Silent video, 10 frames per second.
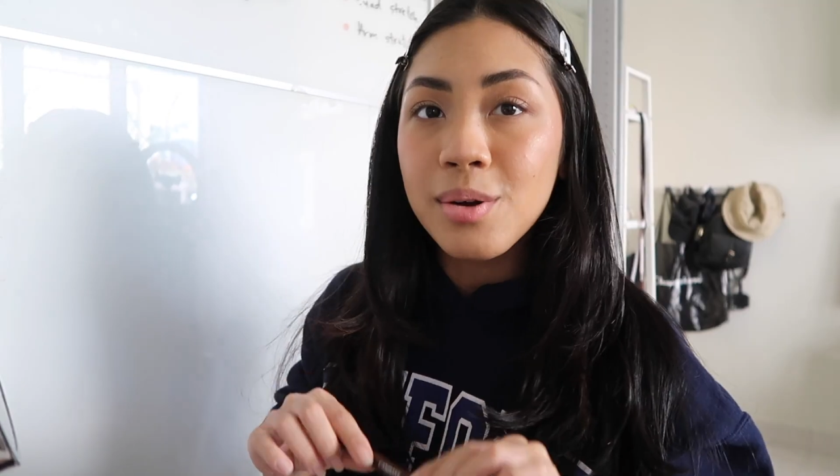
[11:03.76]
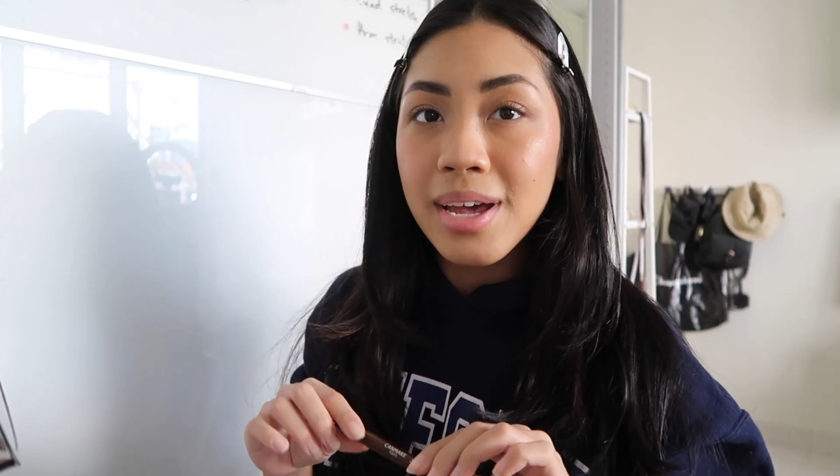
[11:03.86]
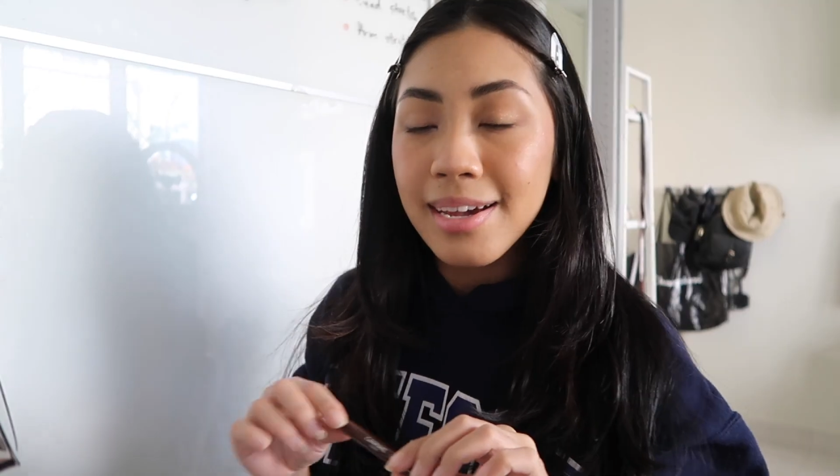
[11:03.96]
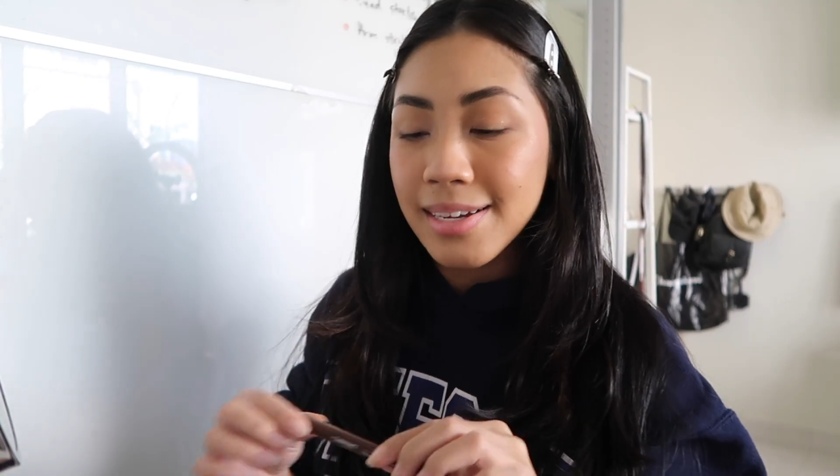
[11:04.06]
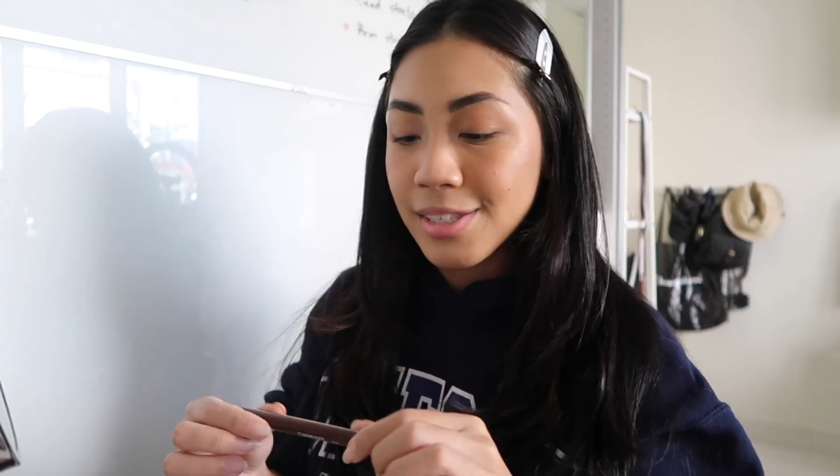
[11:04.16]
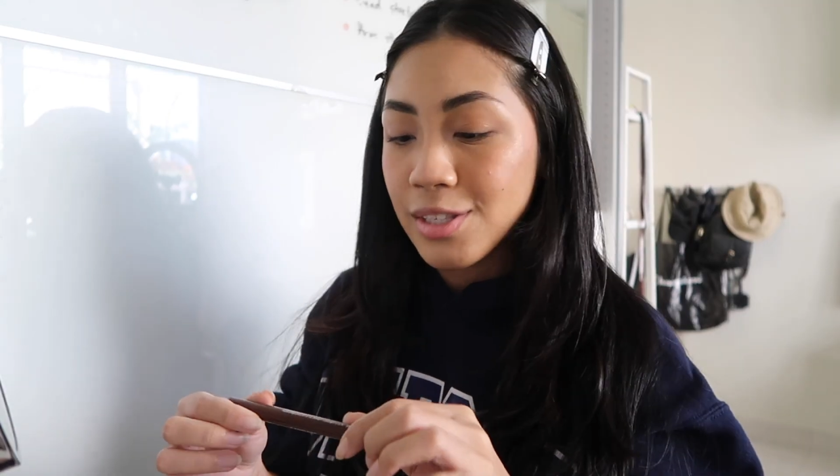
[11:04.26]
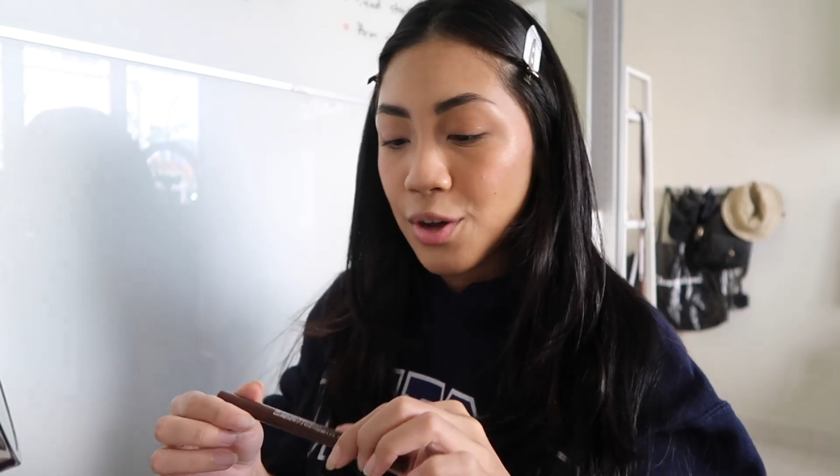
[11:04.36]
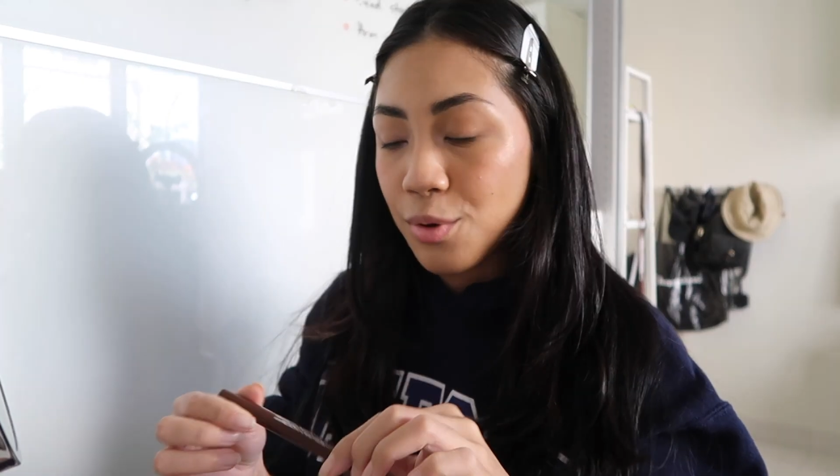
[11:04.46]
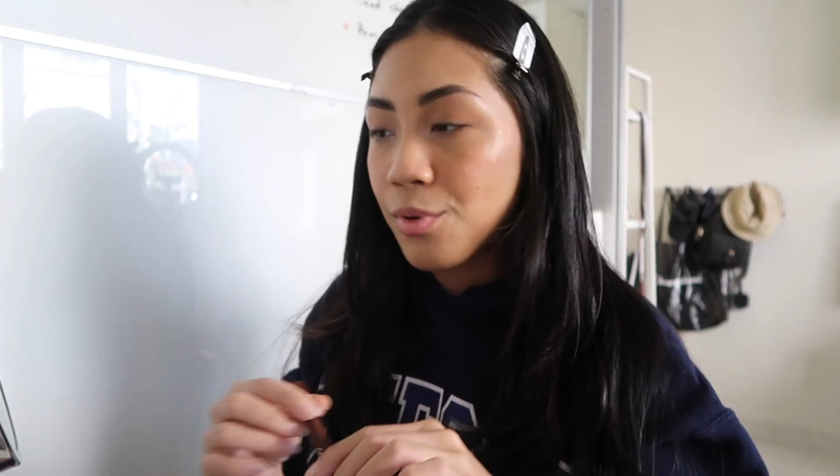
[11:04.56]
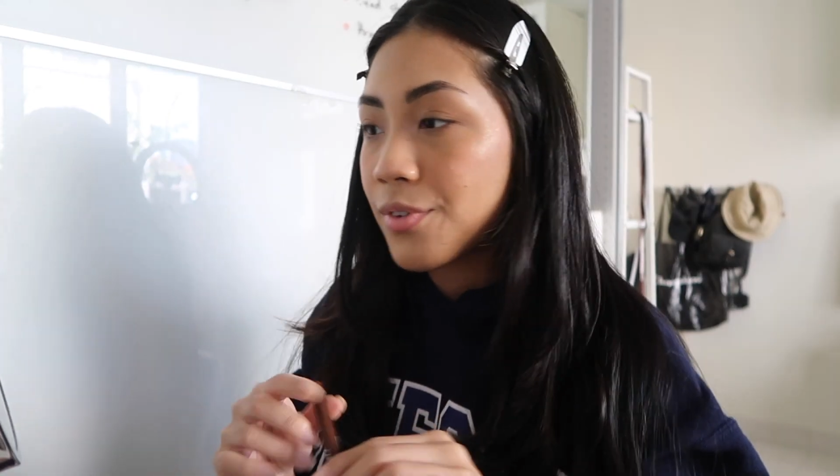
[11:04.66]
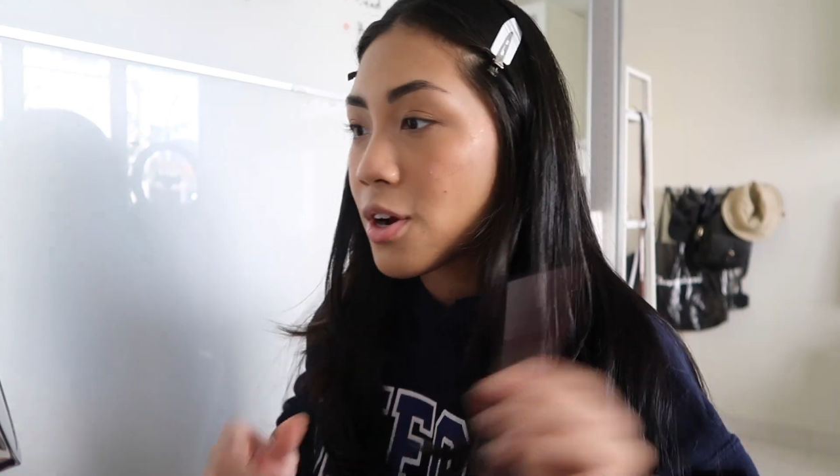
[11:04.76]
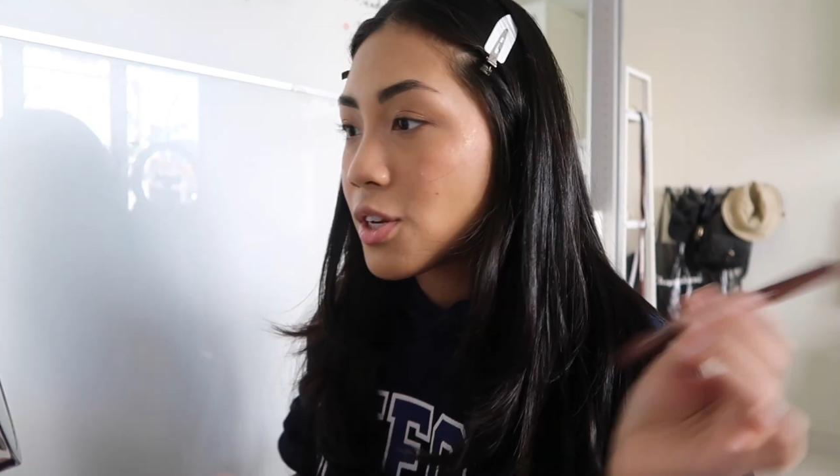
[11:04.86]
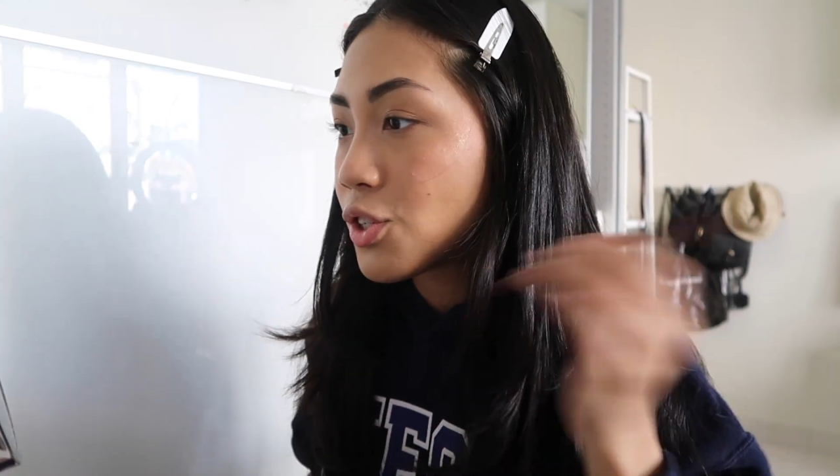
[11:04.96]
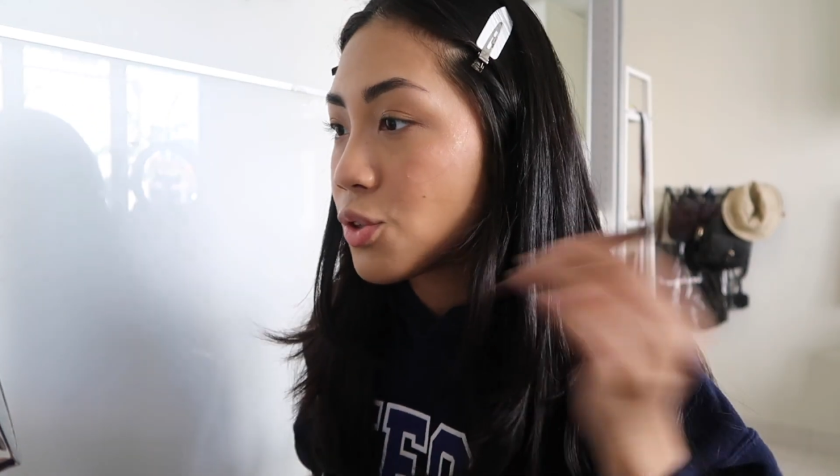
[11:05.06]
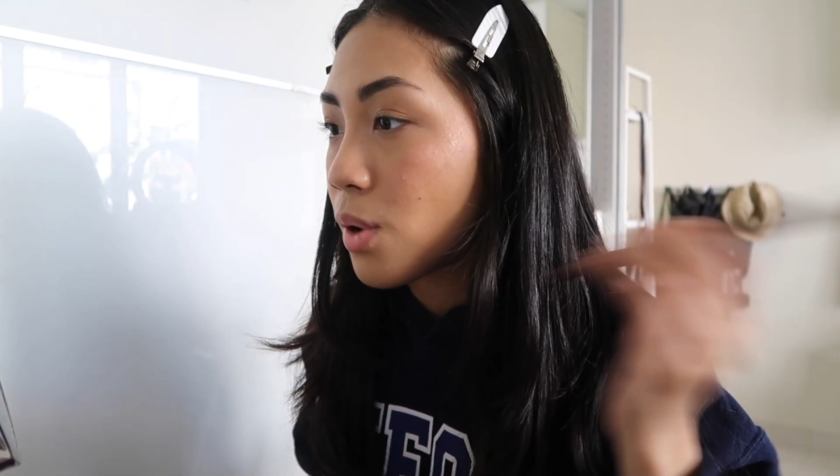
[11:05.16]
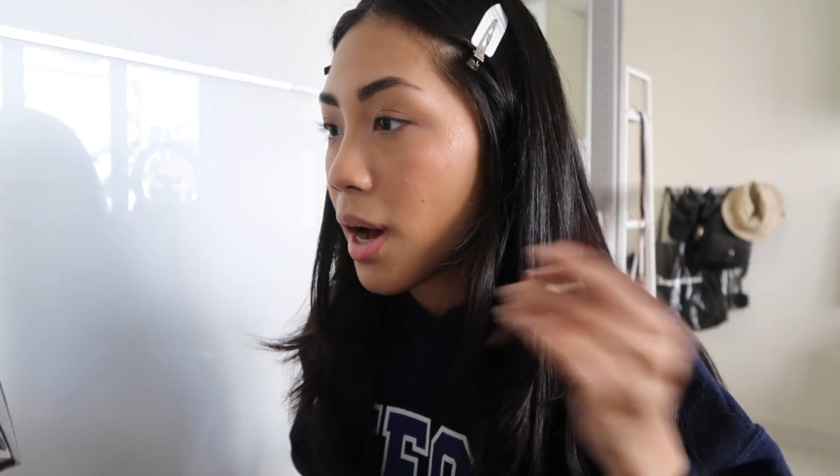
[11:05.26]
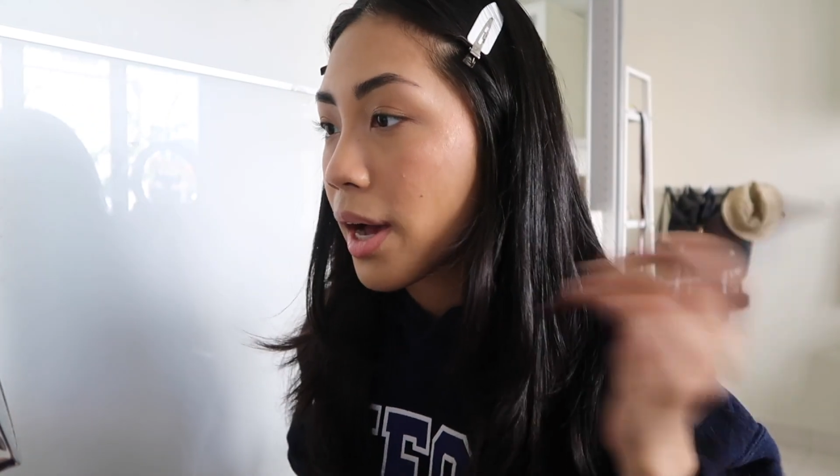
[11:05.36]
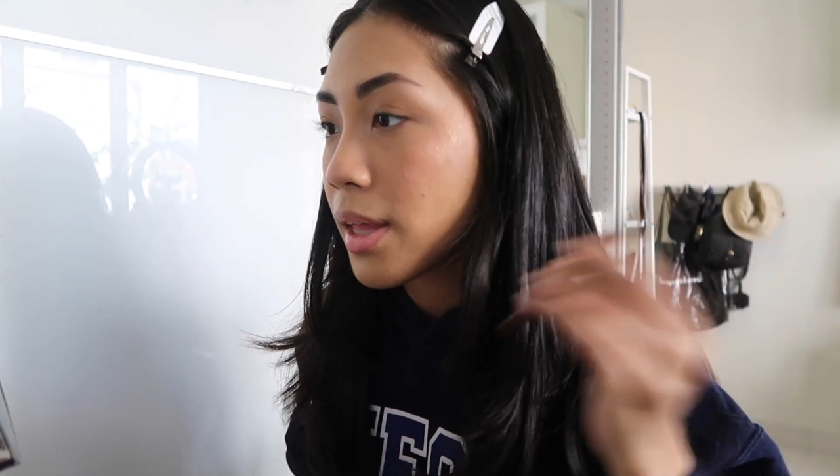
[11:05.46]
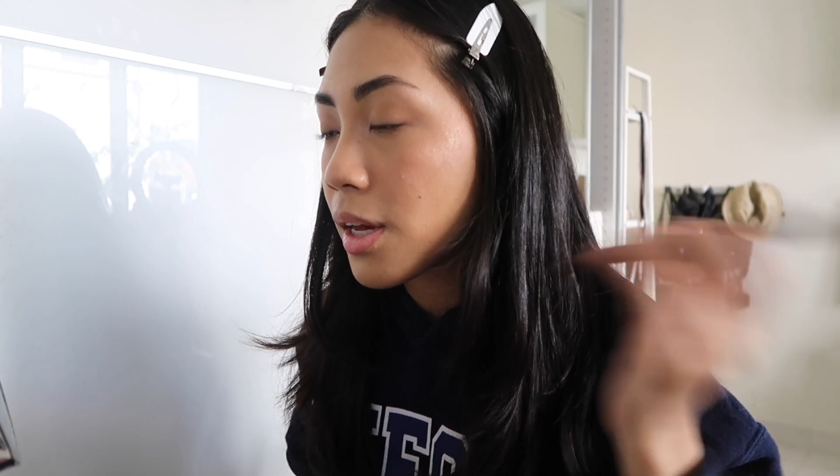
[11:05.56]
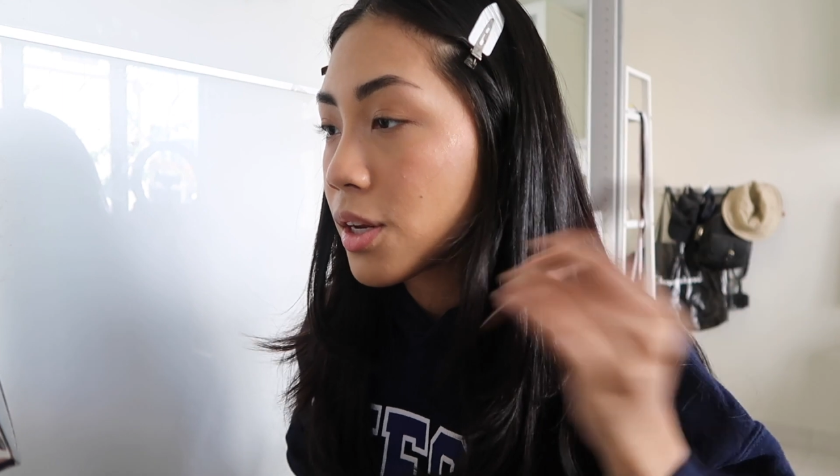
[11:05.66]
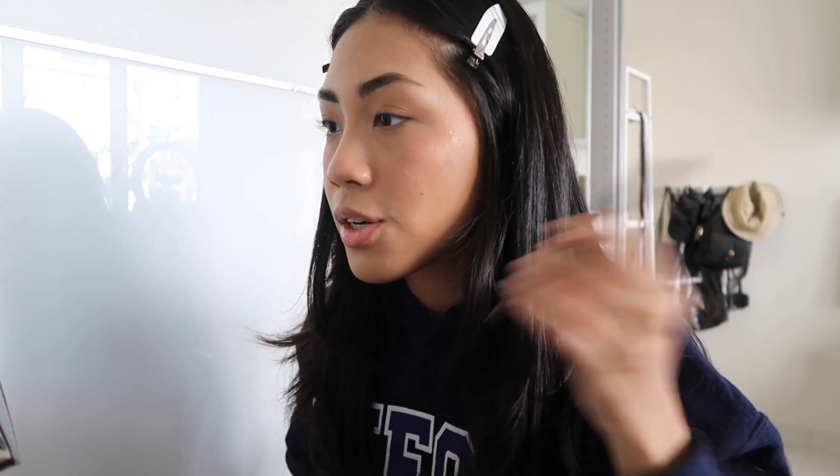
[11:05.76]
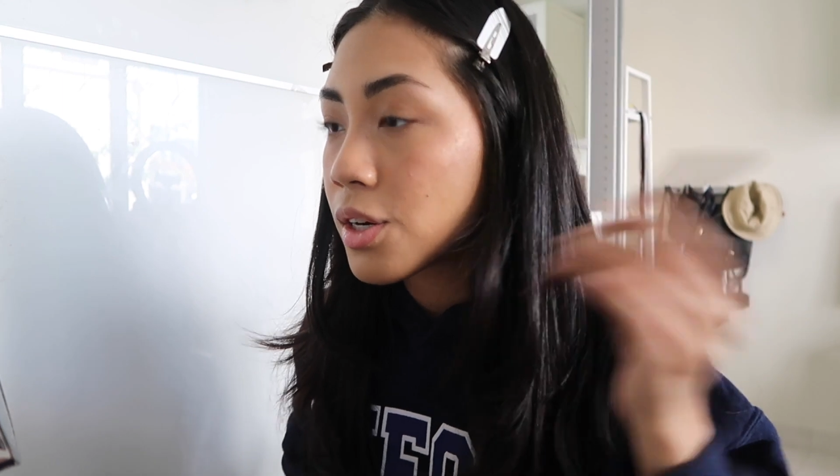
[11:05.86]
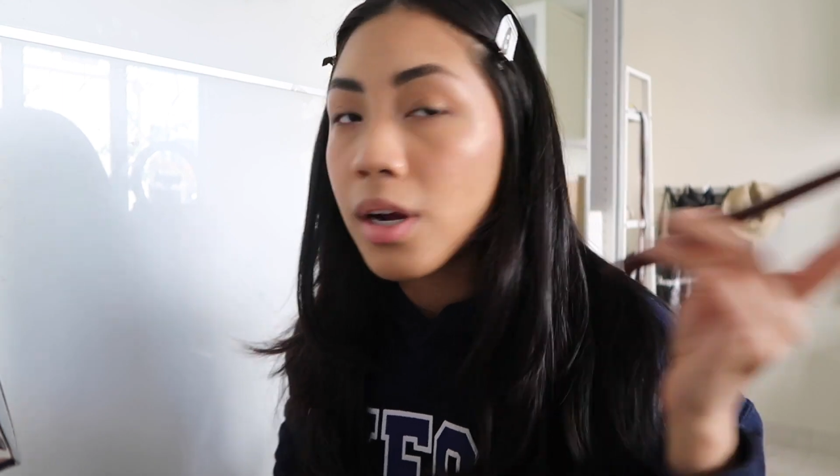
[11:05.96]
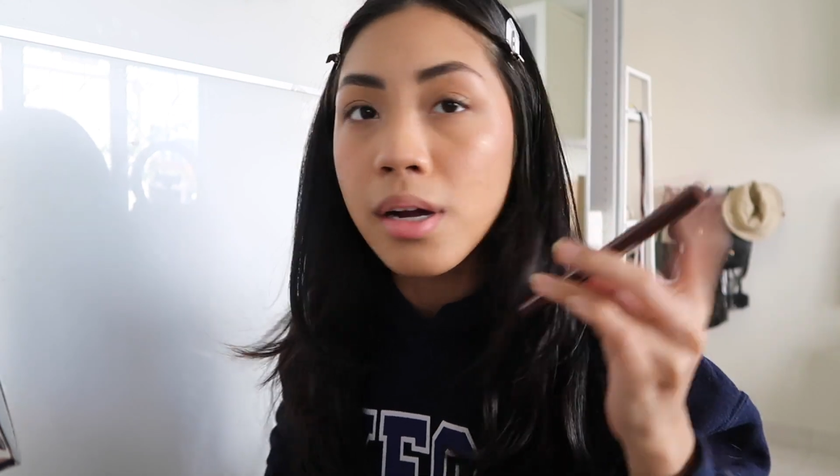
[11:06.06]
Okay, so moving on to eyeliner,